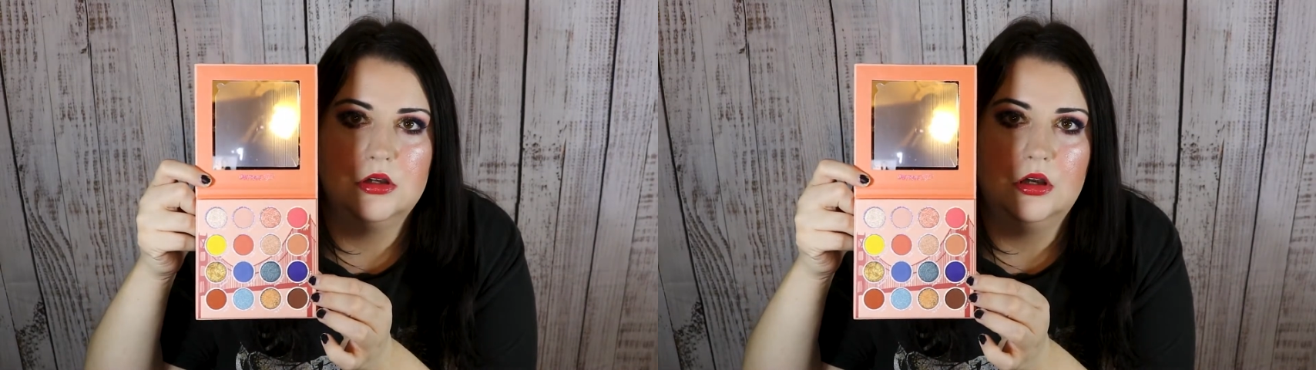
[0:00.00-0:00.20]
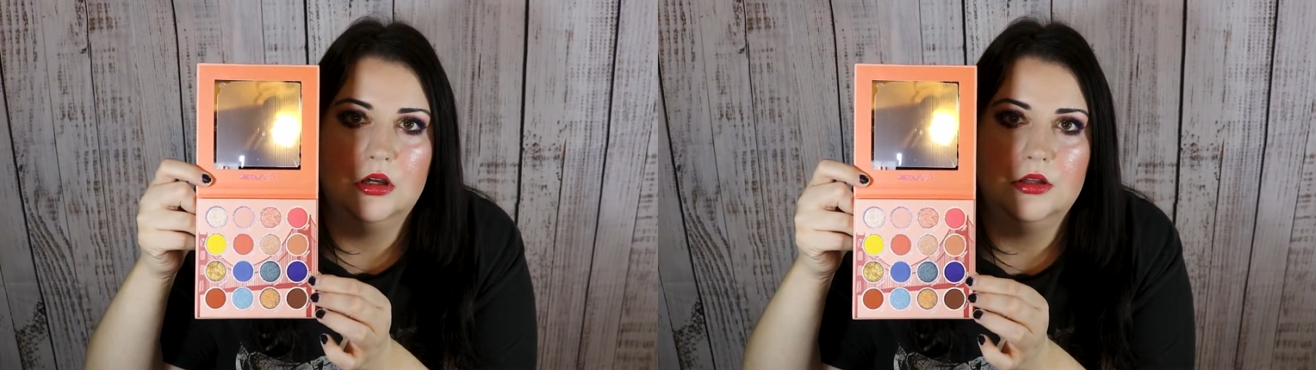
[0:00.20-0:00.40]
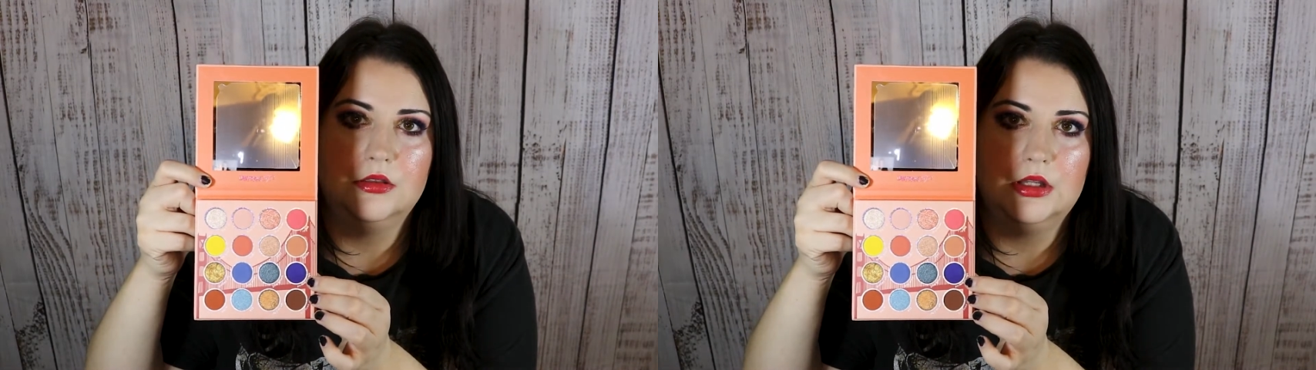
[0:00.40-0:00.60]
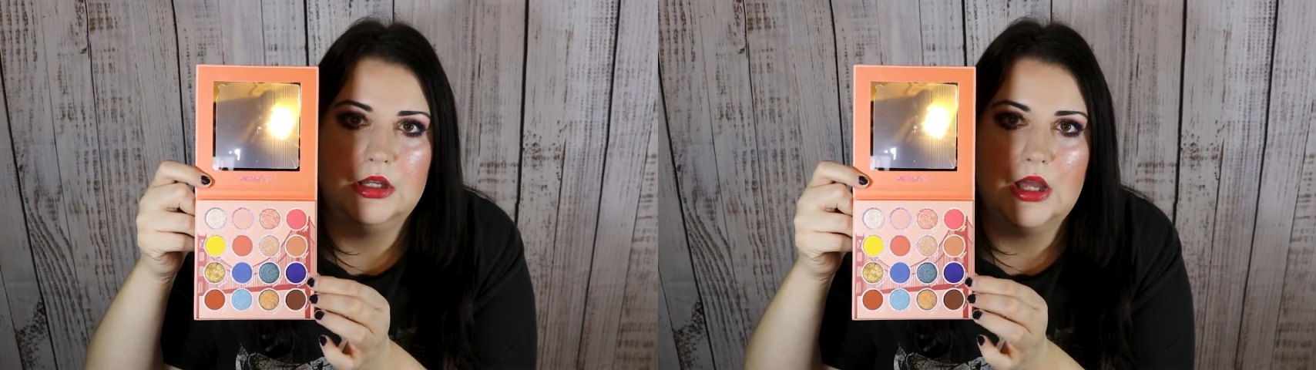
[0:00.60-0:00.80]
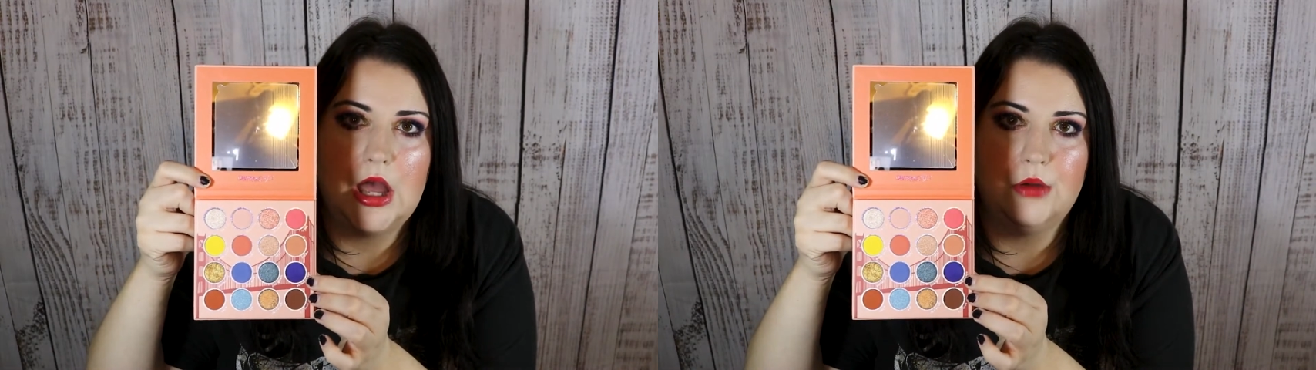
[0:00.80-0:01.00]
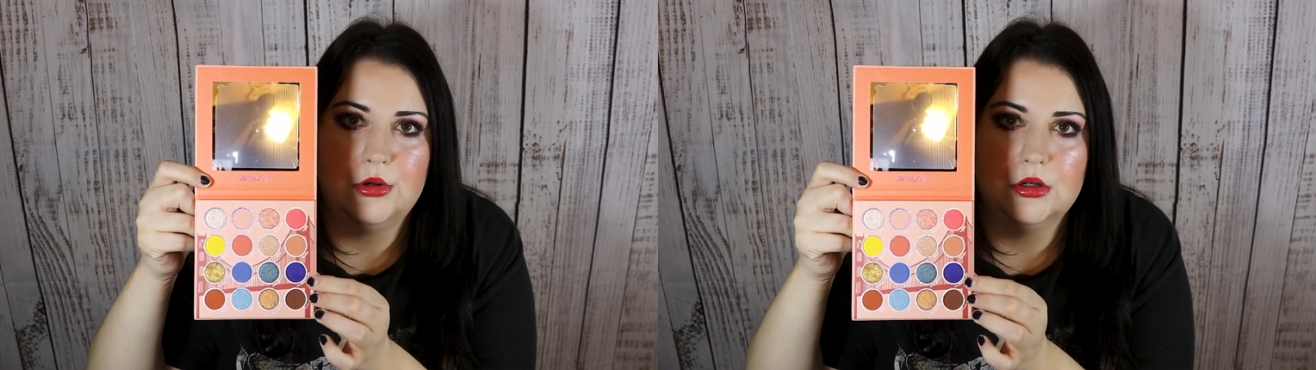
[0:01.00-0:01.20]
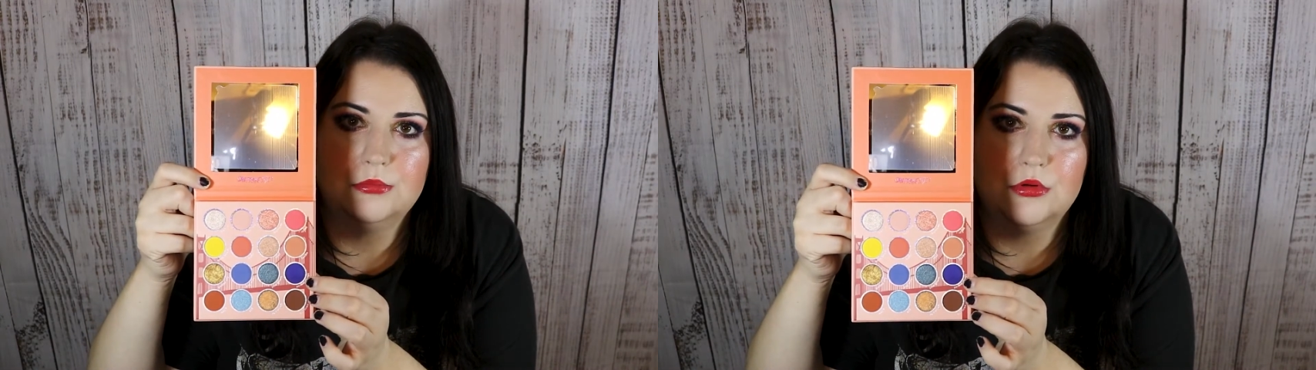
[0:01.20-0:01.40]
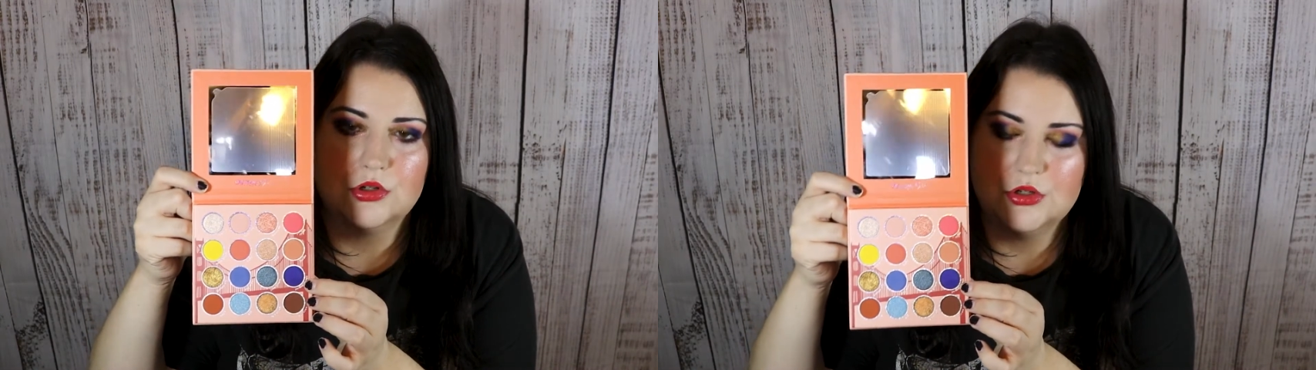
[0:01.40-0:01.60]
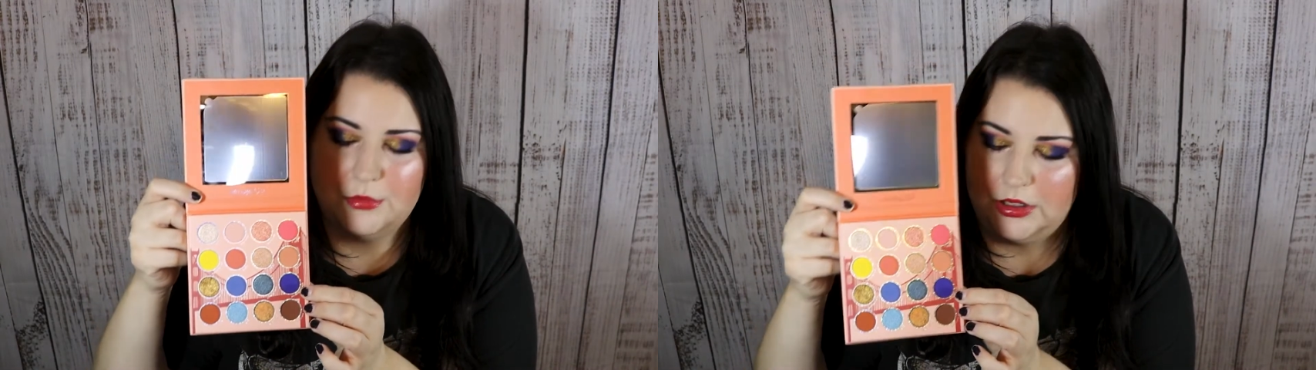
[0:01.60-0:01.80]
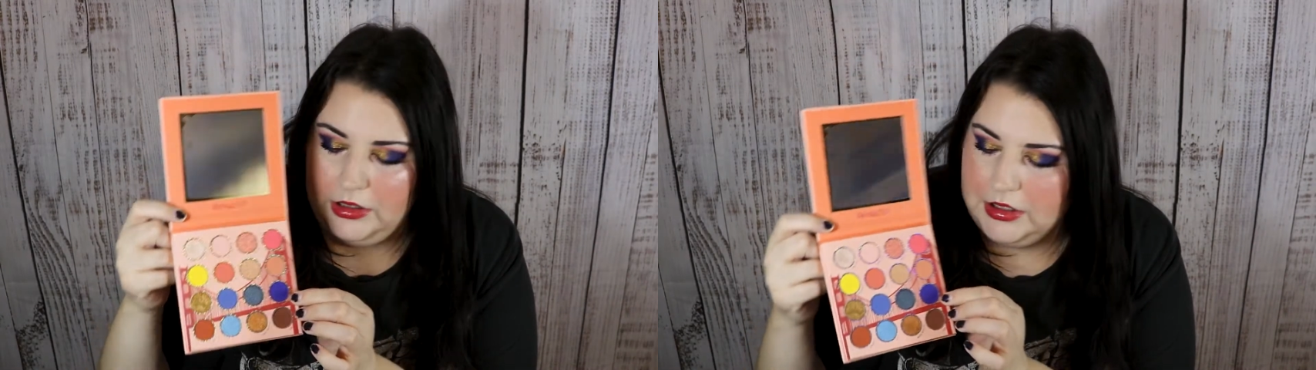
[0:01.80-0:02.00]
on the outer portion of
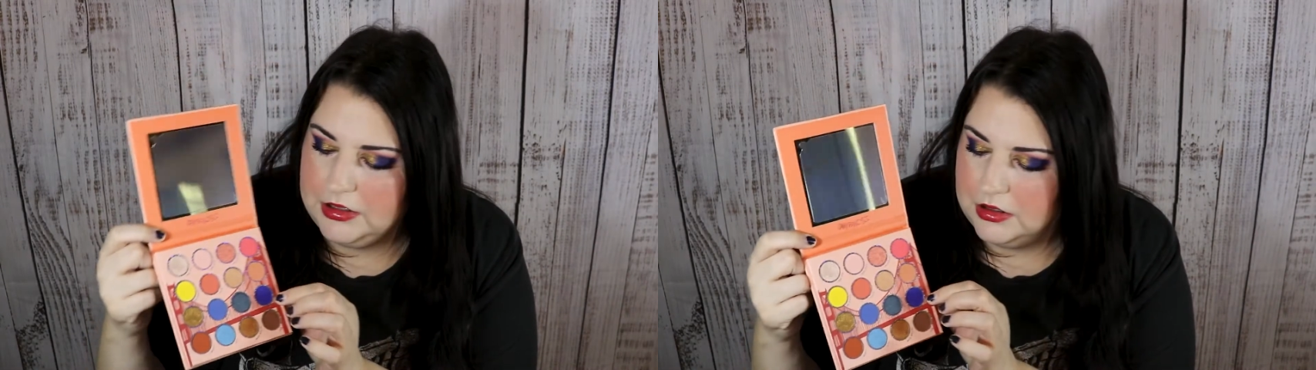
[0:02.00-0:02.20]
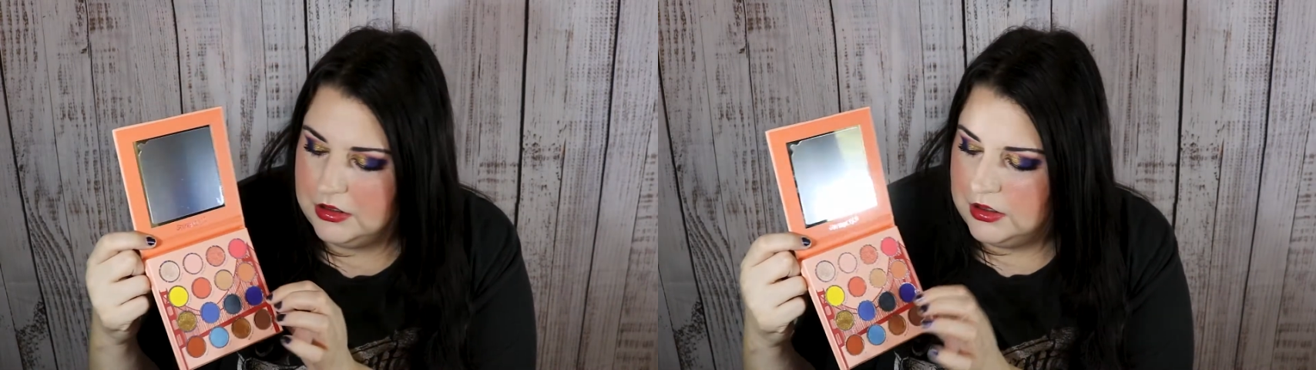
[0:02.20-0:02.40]
my lid.